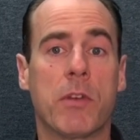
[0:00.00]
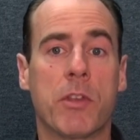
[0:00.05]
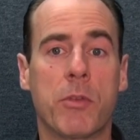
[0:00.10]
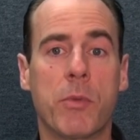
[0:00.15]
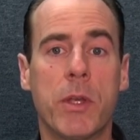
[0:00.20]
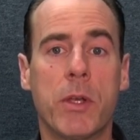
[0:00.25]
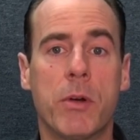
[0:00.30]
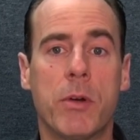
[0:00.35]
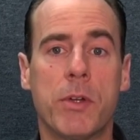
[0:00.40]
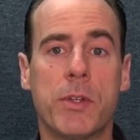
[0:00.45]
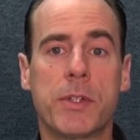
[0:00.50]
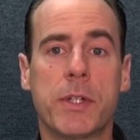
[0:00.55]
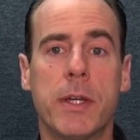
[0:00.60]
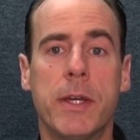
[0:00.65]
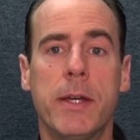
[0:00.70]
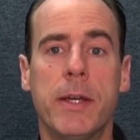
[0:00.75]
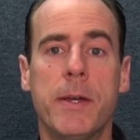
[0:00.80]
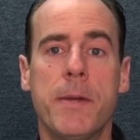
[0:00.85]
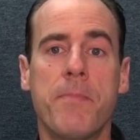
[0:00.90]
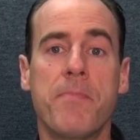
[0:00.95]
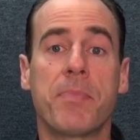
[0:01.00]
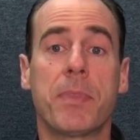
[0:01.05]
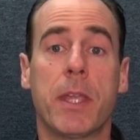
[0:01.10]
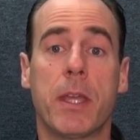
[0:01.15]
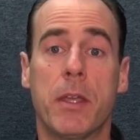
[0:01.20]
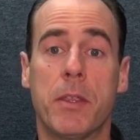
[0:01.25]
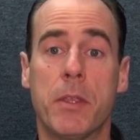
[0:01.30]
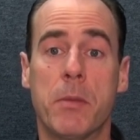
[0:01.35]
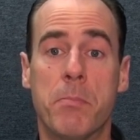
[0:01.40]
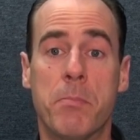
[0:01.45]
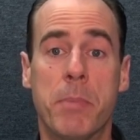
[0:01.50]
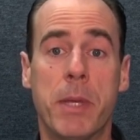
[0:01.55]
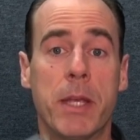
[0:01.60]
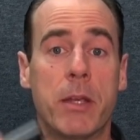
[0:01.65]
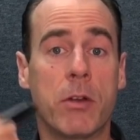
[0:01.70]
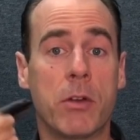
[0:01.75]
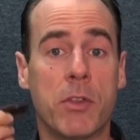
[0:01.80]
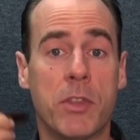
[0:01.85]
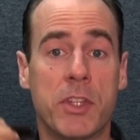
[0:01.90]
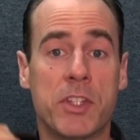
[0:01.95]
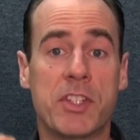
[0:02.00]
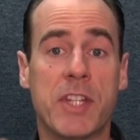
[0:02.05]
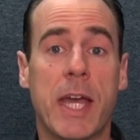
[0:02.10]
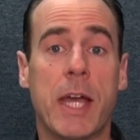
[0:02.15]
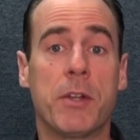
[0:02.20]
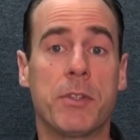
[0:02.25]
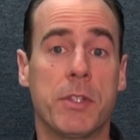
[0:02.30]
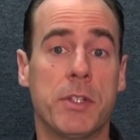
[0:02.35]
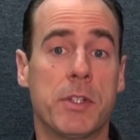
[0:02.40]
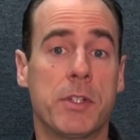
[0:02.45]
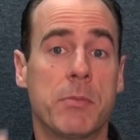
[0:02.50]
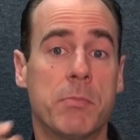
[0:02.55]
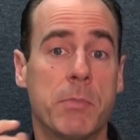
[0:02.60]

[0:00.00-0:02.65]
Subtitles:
3 holes, the bigger the sound is,